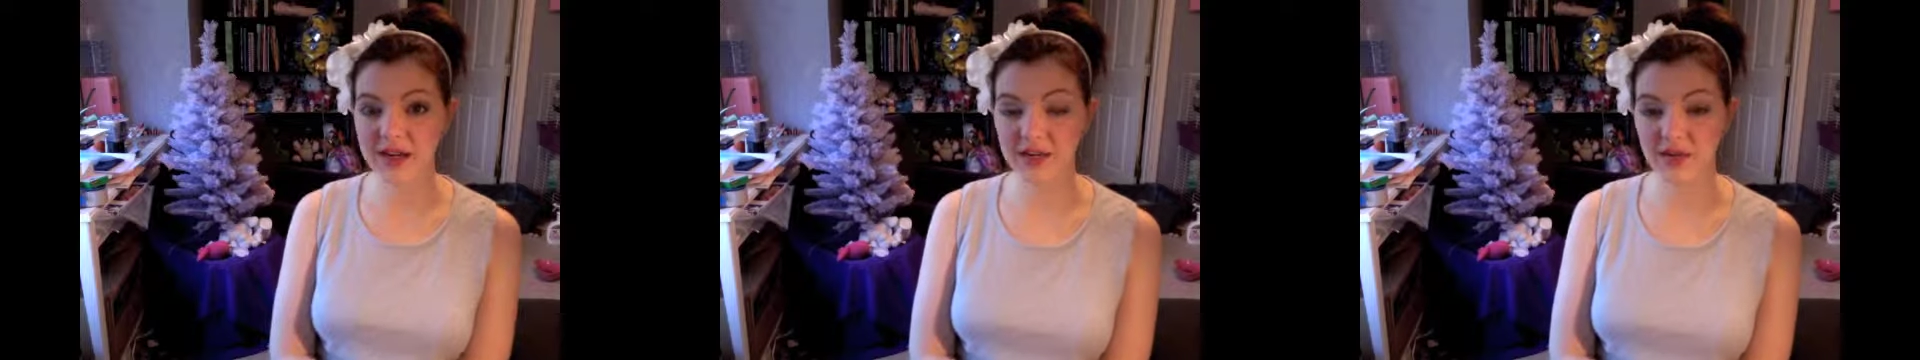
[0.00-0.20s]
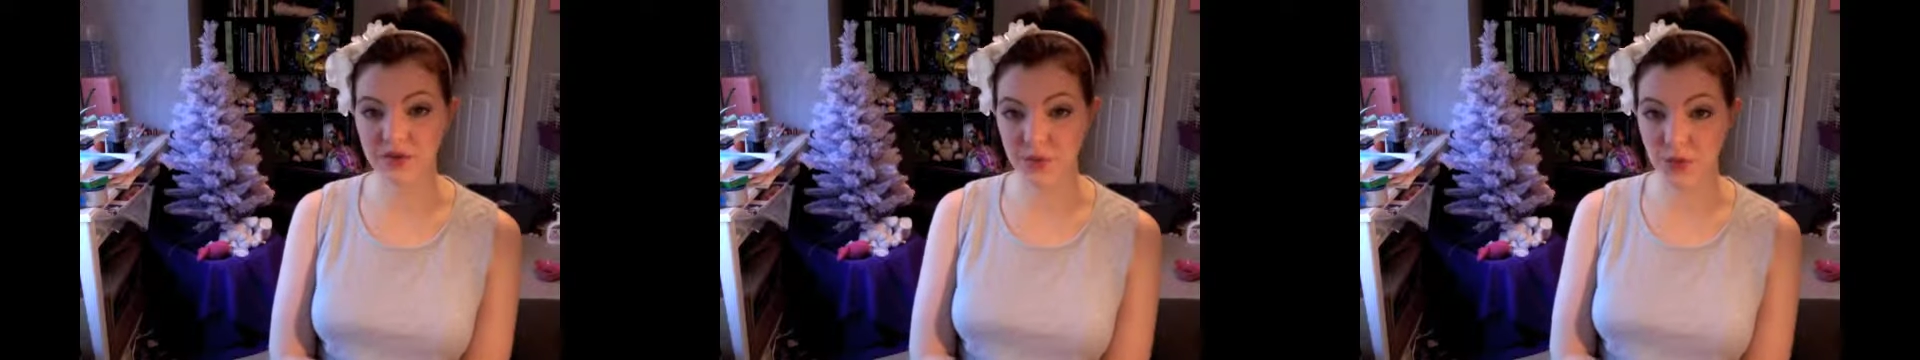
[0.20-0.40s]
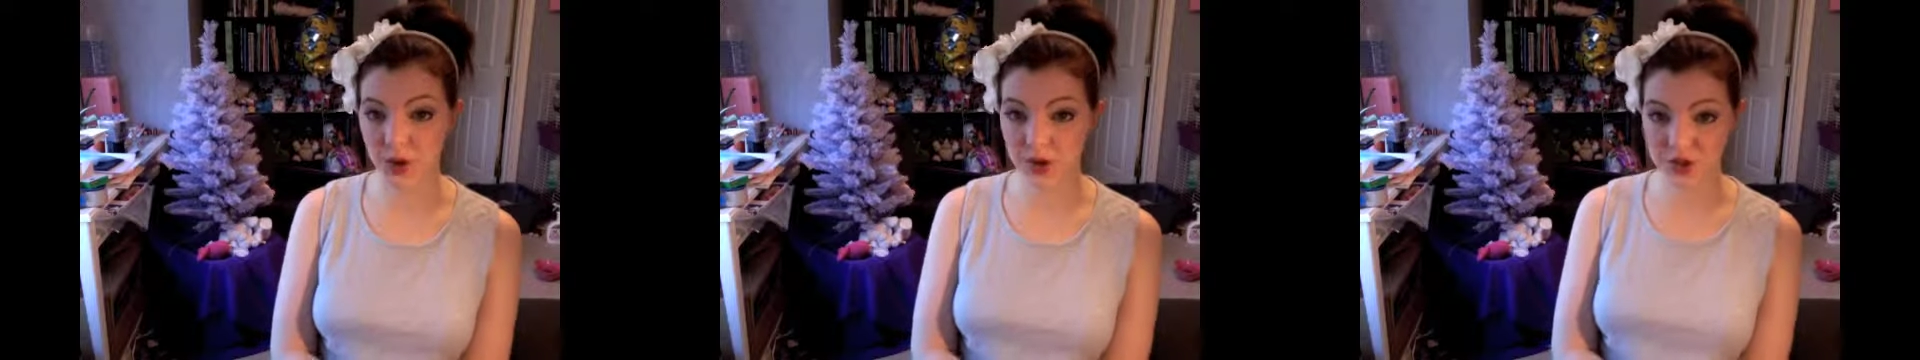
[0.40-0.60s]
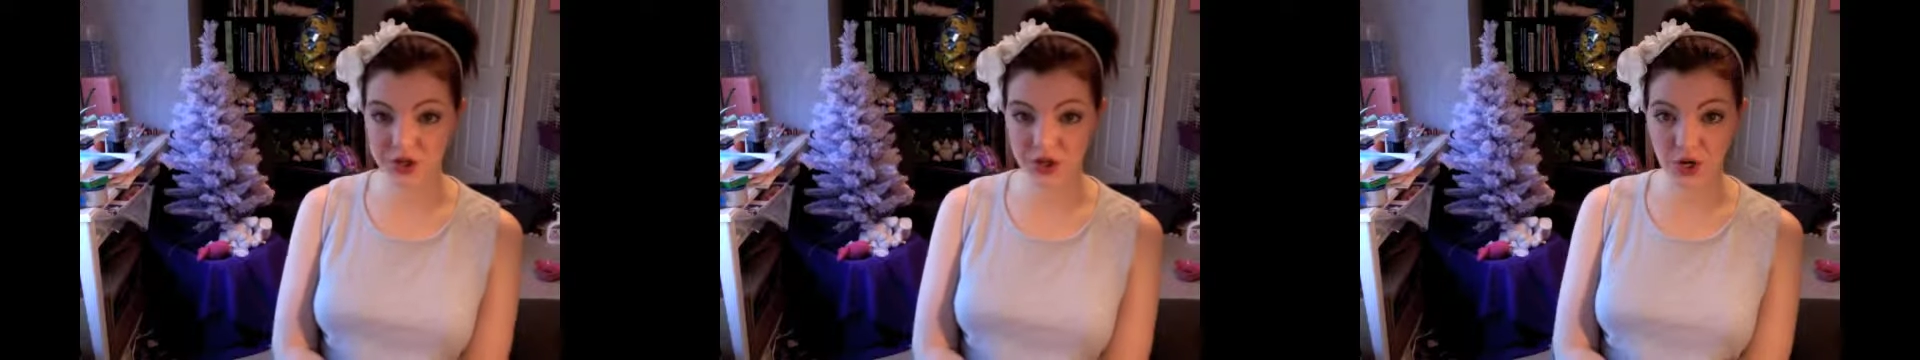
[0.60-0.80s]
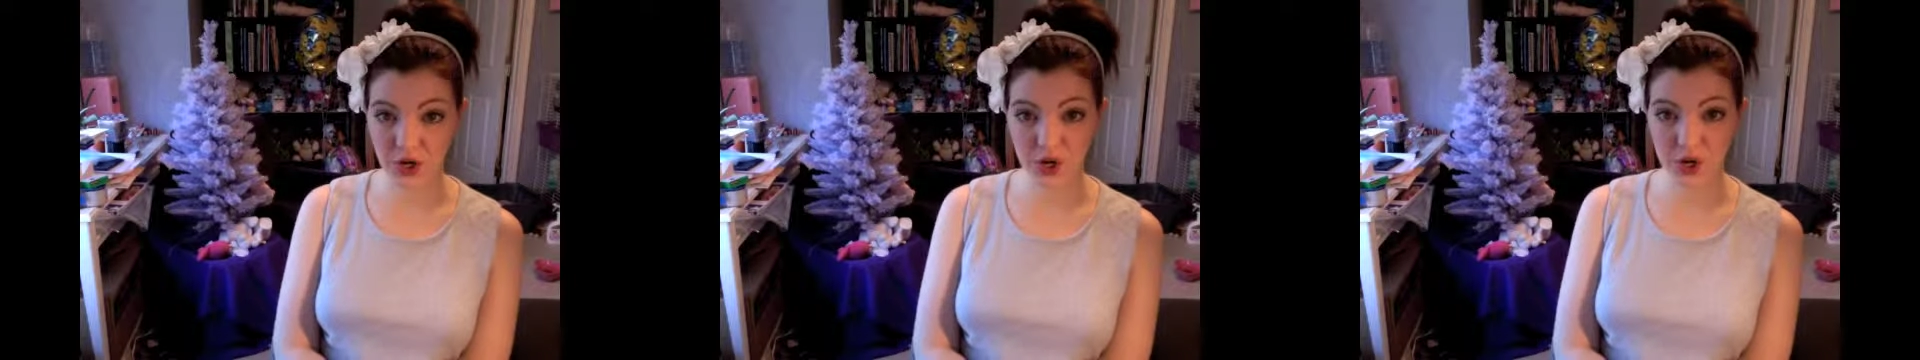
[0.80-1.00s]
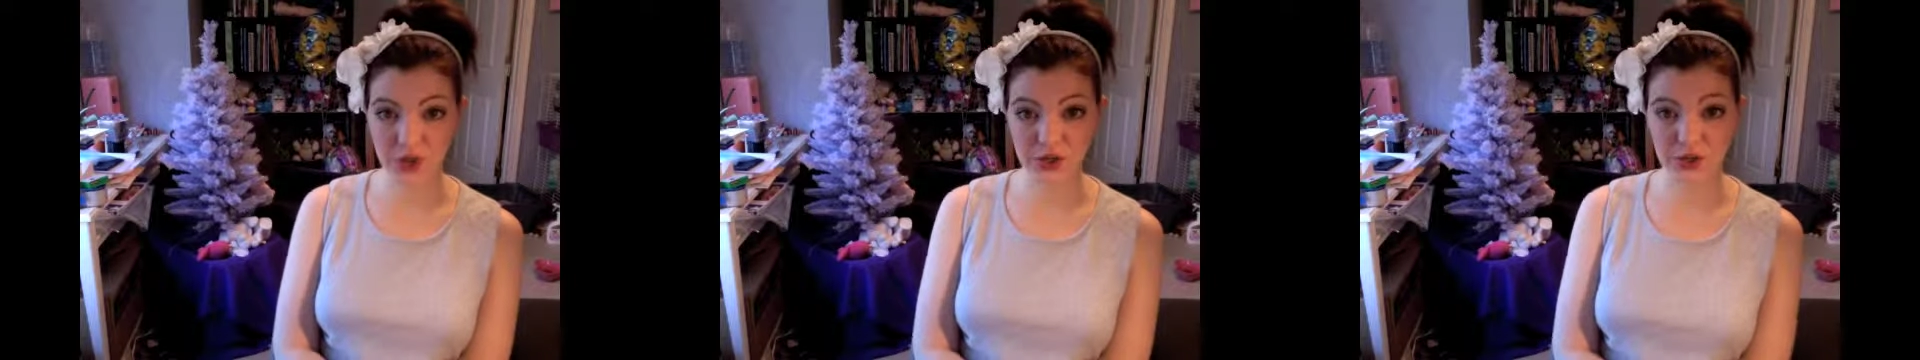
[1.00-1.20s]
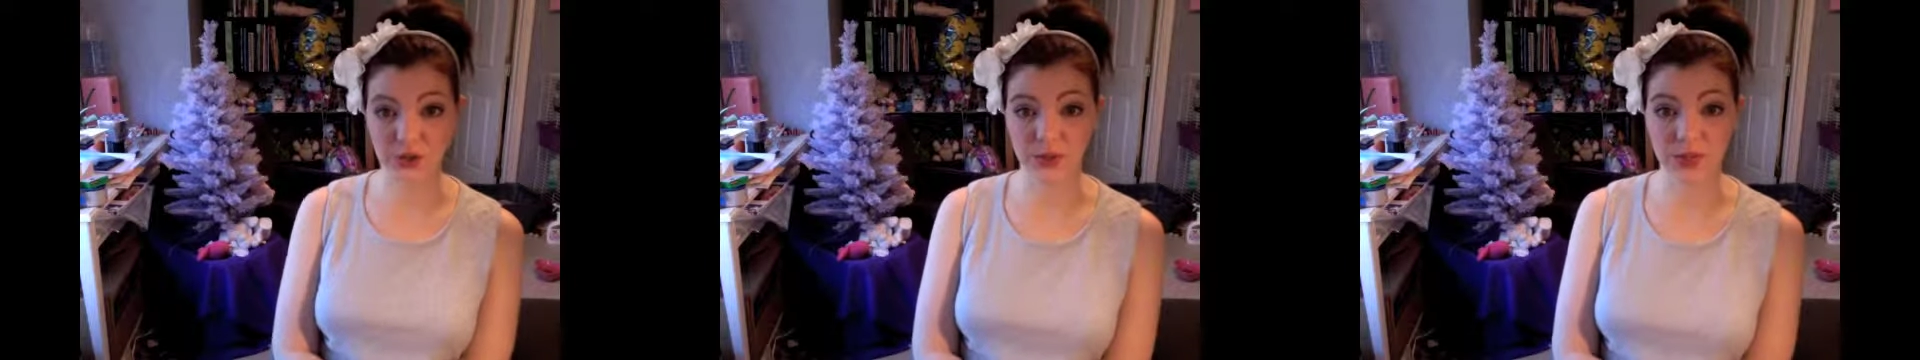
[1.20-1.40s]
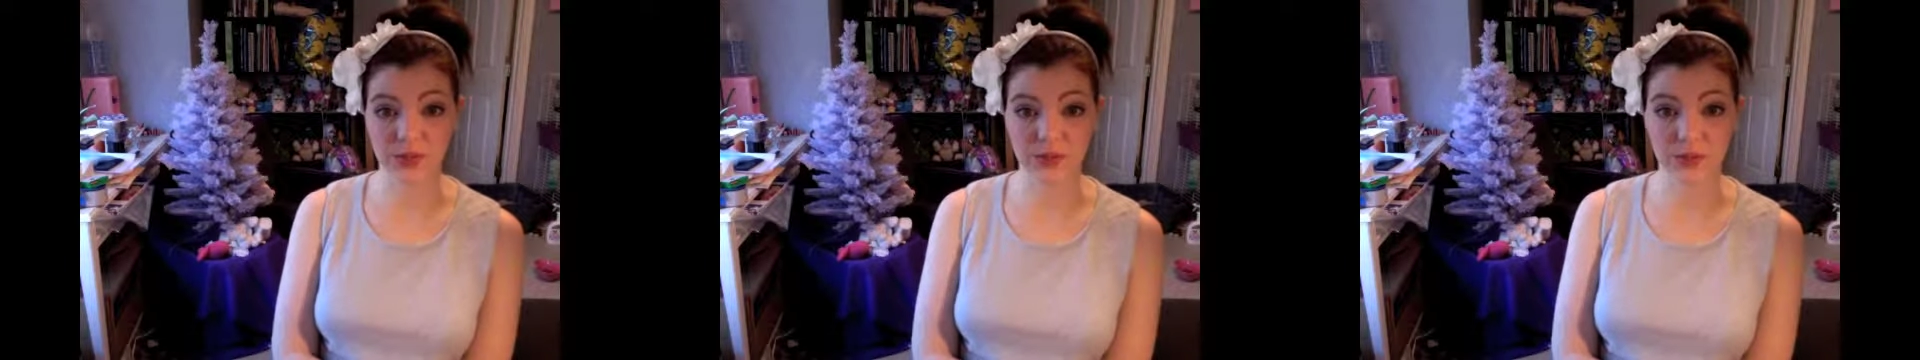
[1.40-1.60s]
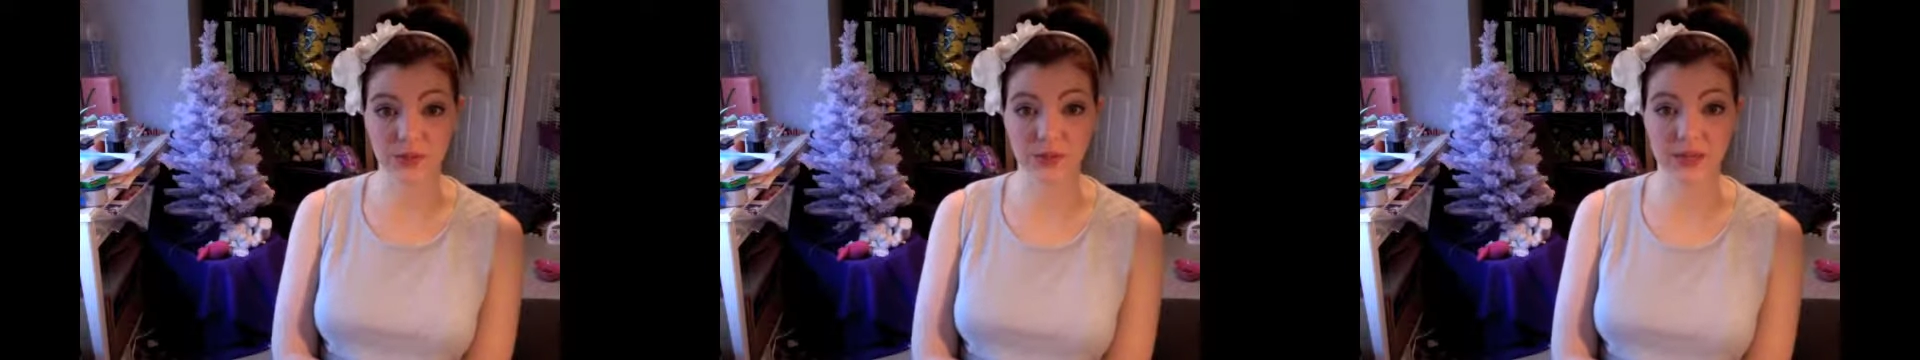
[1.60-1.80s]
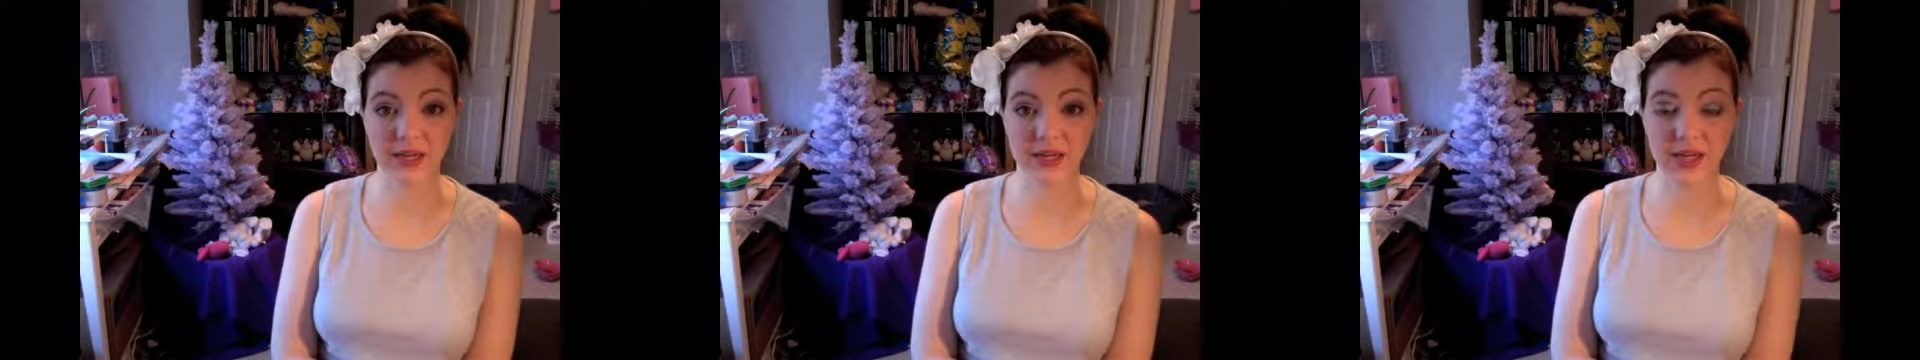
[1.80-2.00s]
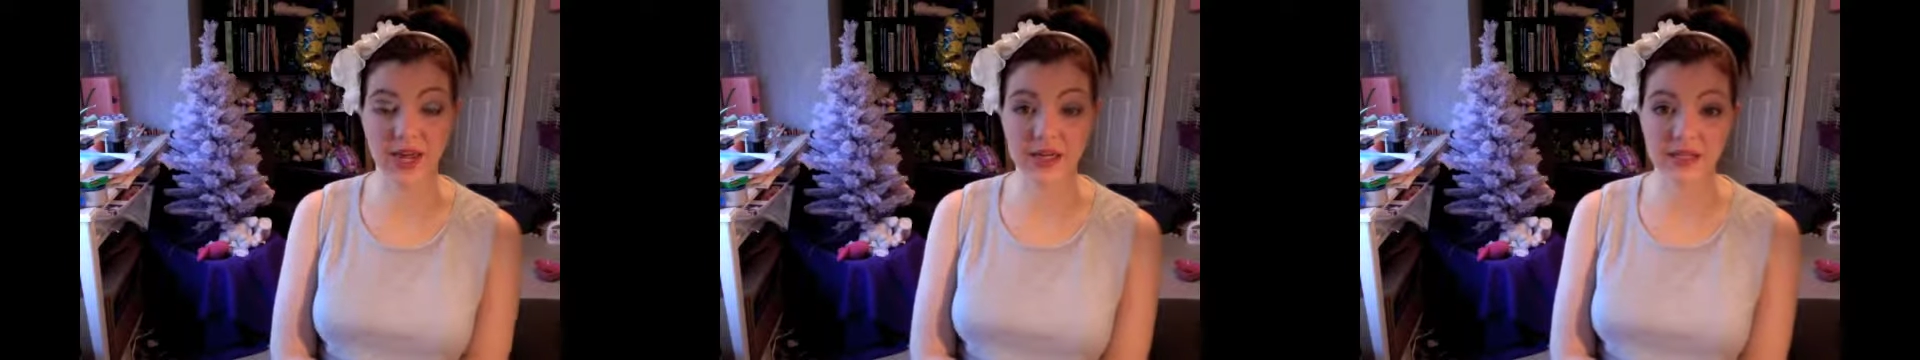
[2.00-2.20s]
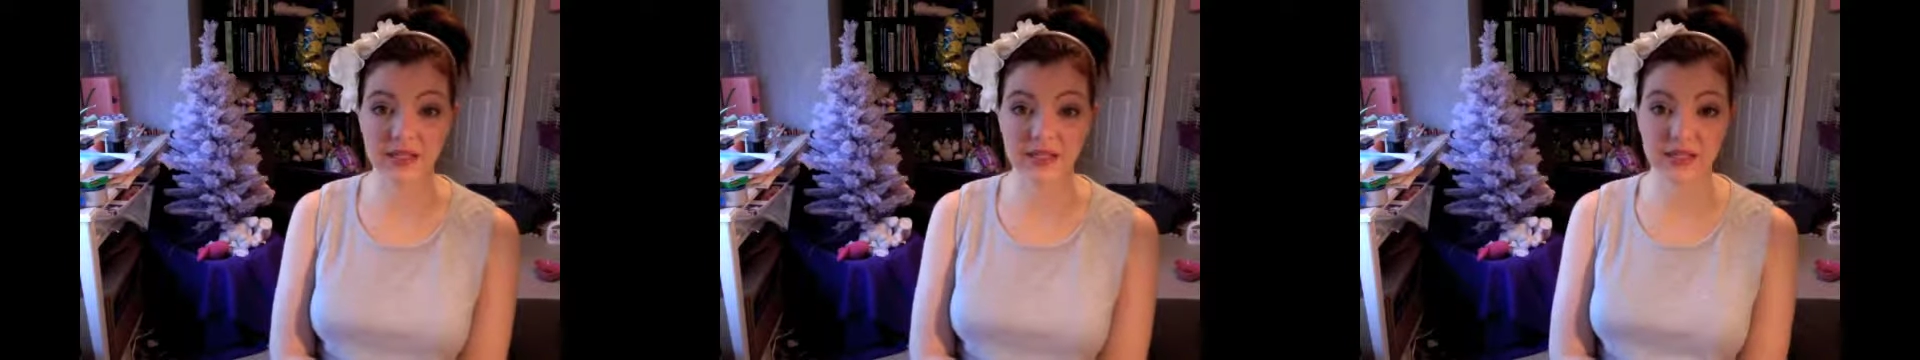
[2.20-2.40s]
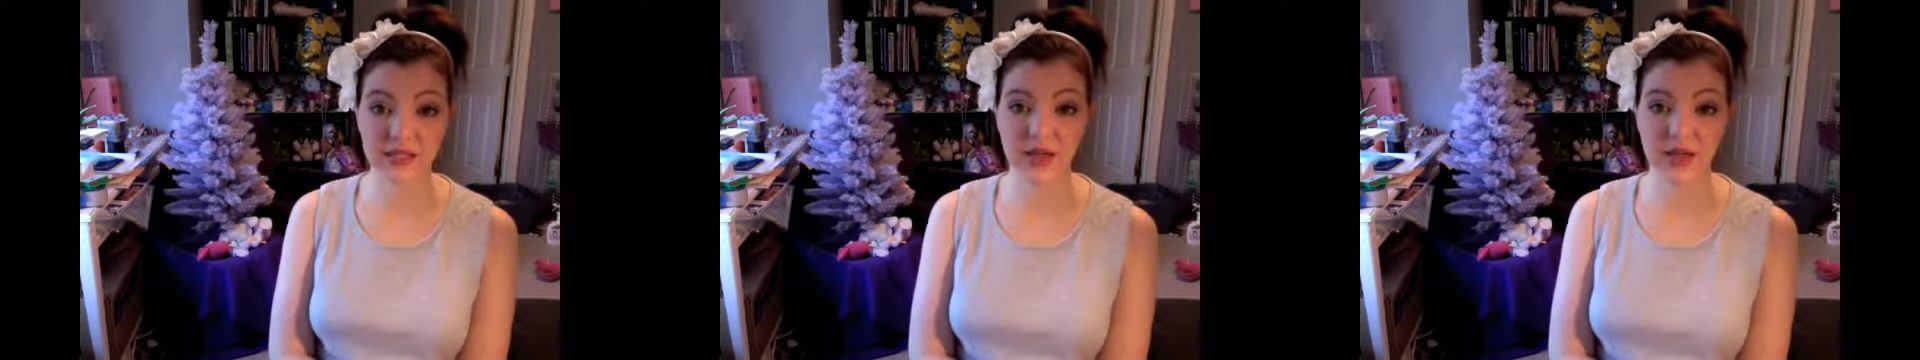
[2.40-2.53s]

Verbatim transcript: If you are a show and you would like me to be a guest,